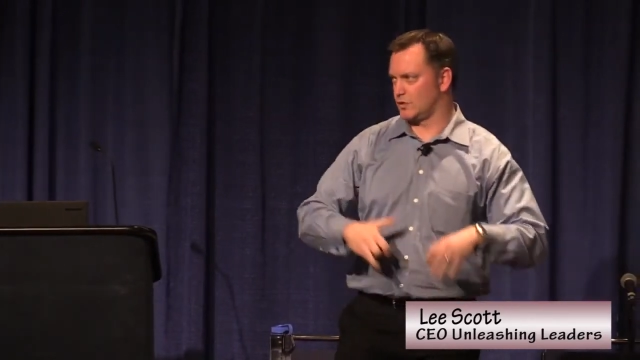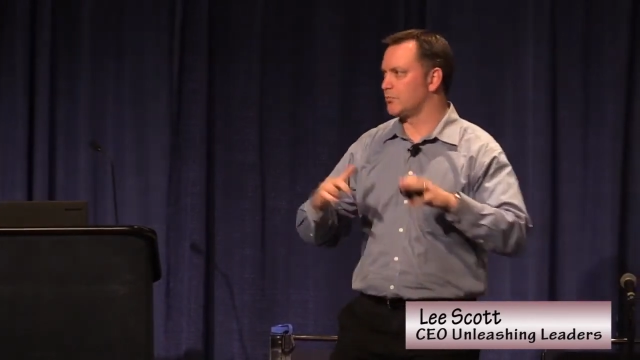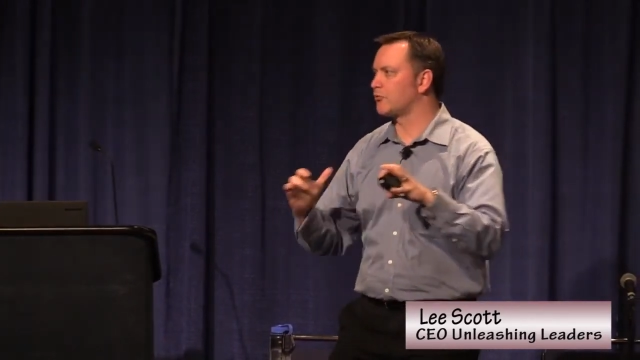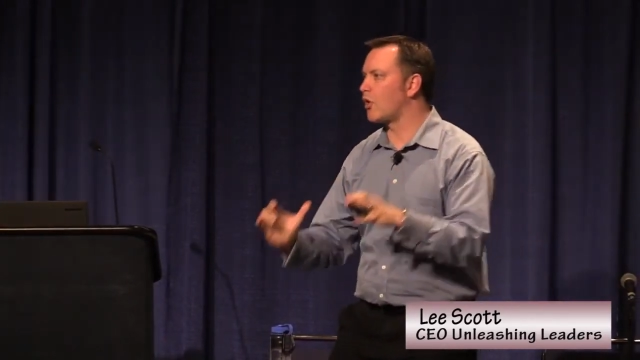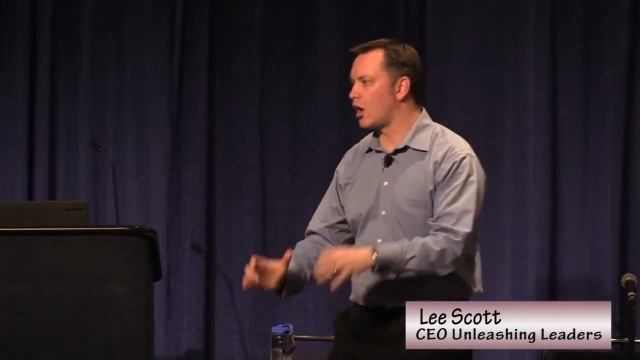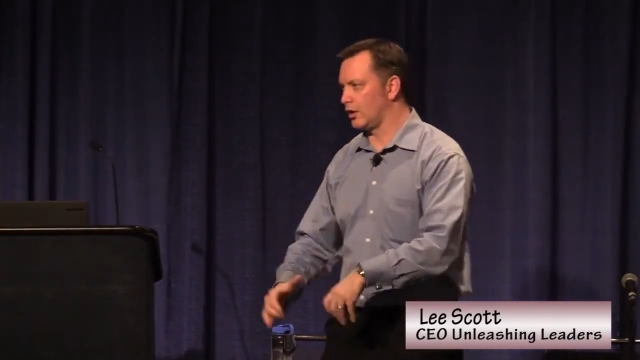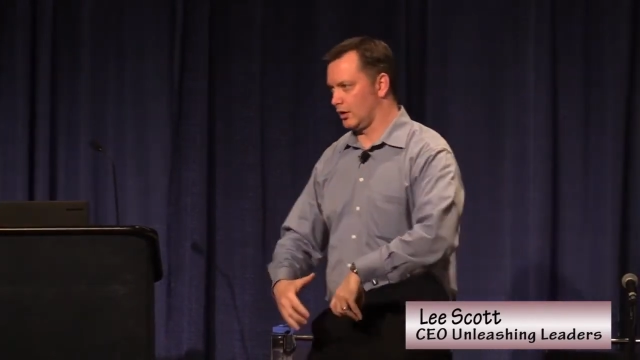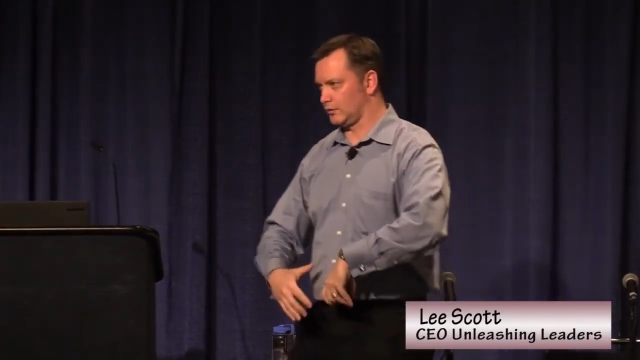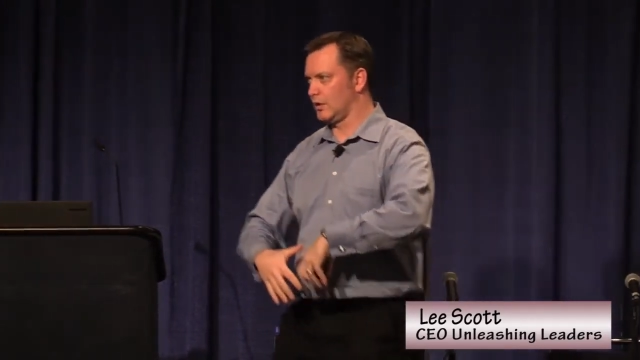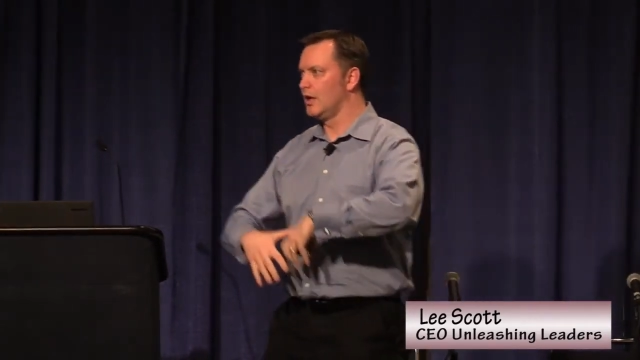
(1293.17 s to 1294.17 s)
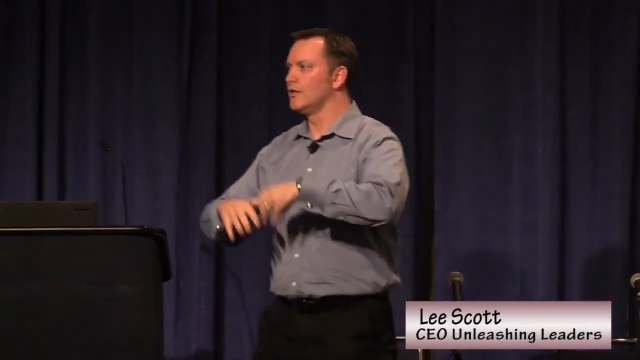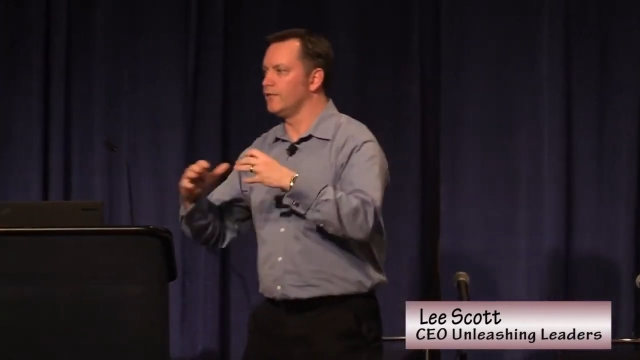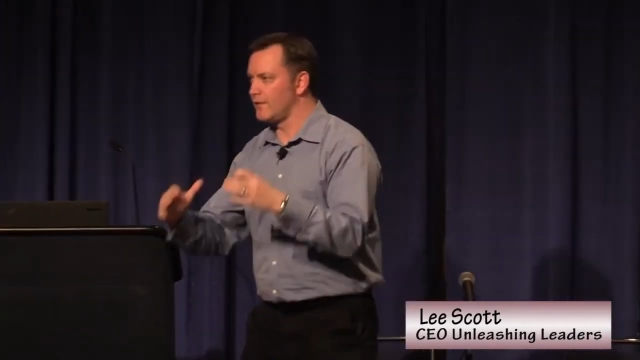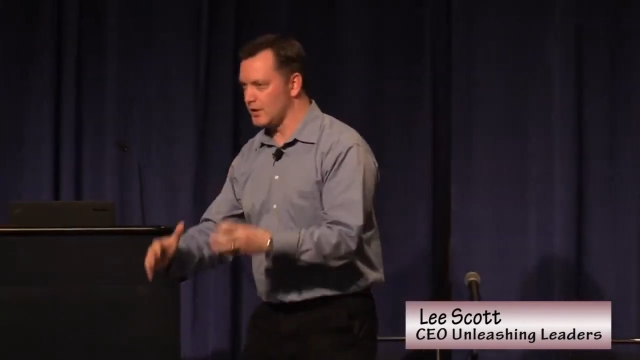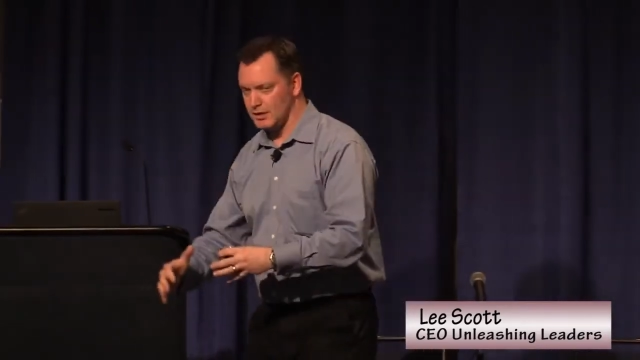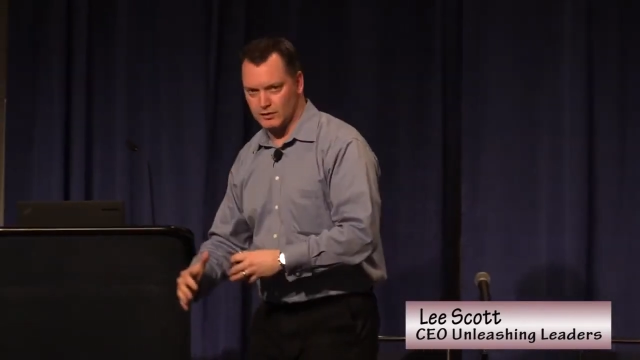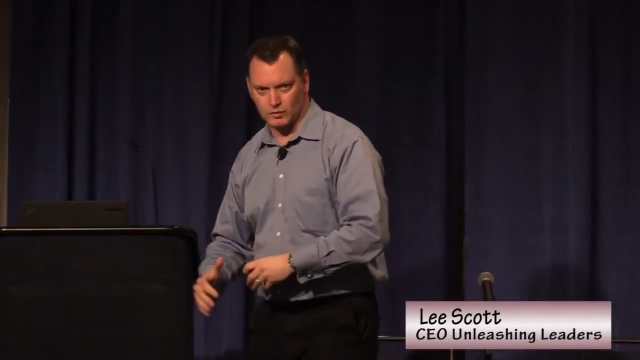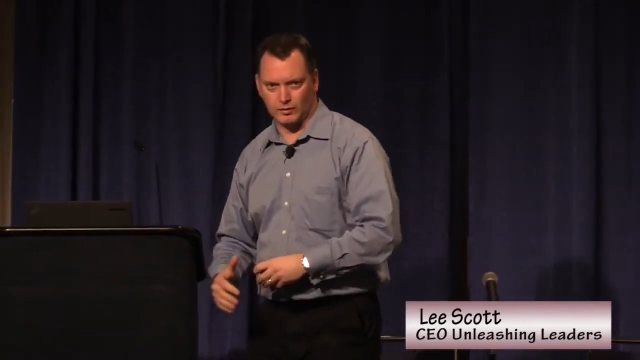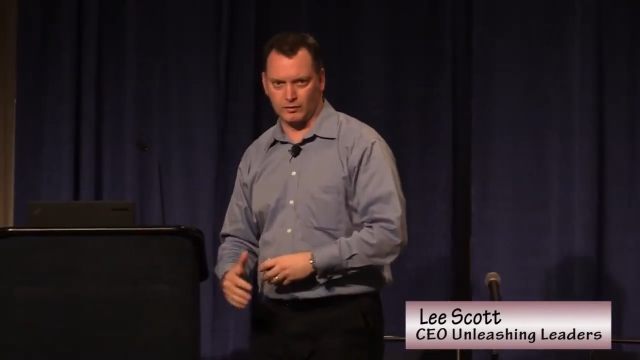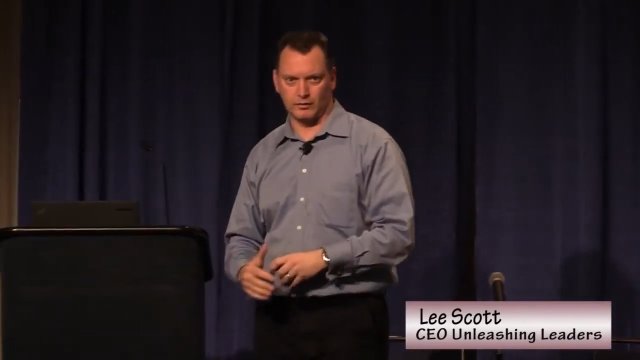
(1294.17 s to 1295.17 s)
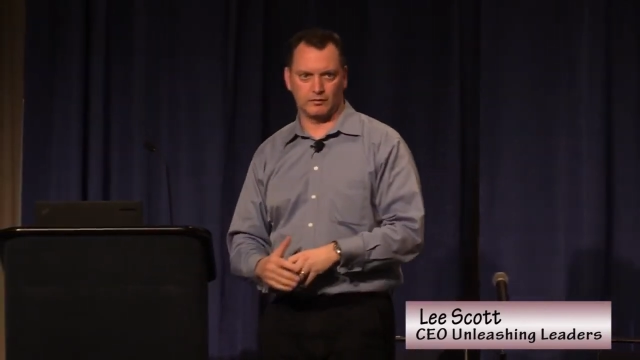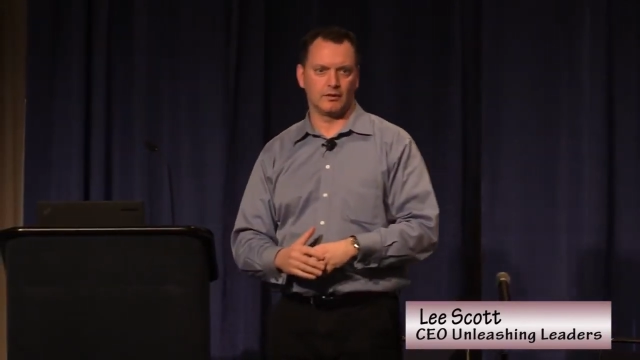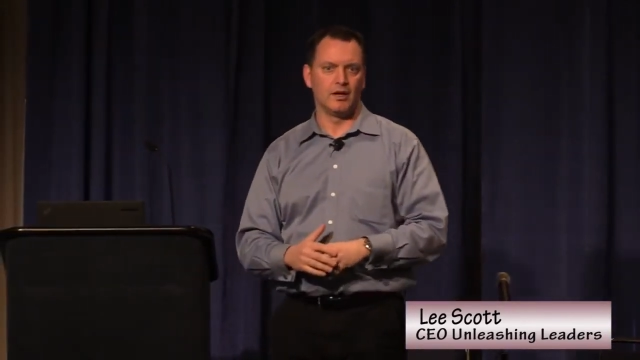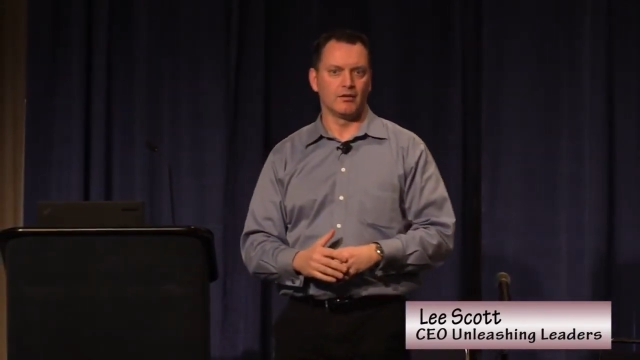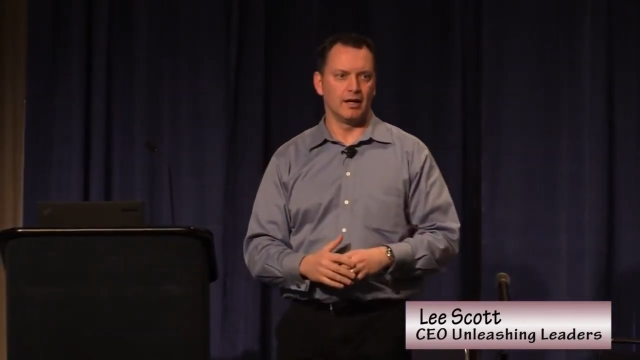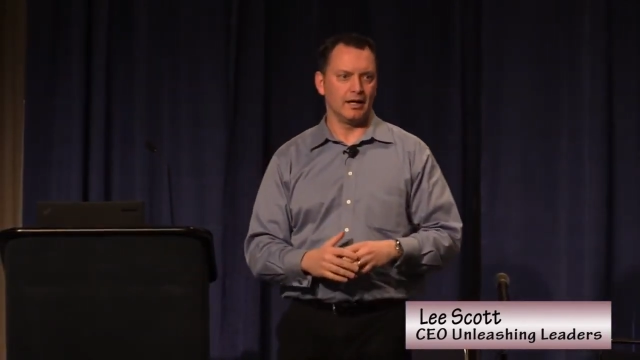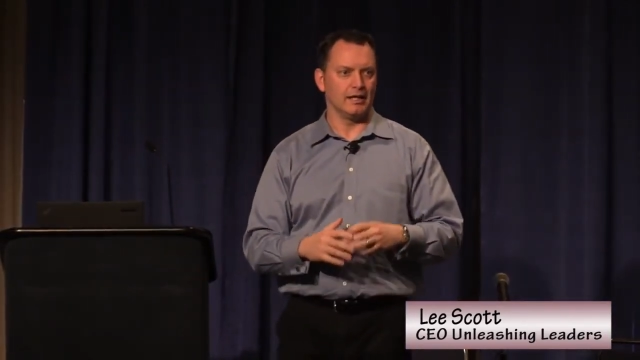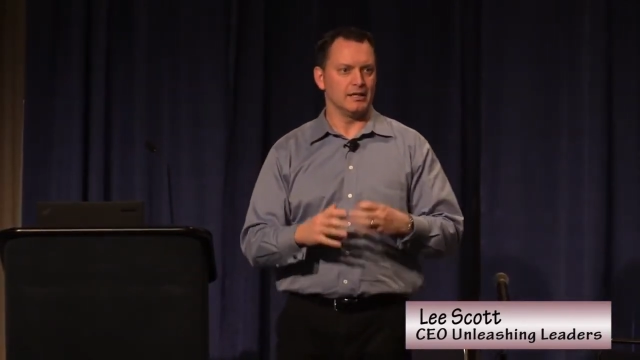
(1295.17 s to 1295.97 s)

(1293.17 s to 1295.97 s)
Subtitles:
the products, the funding sources, right?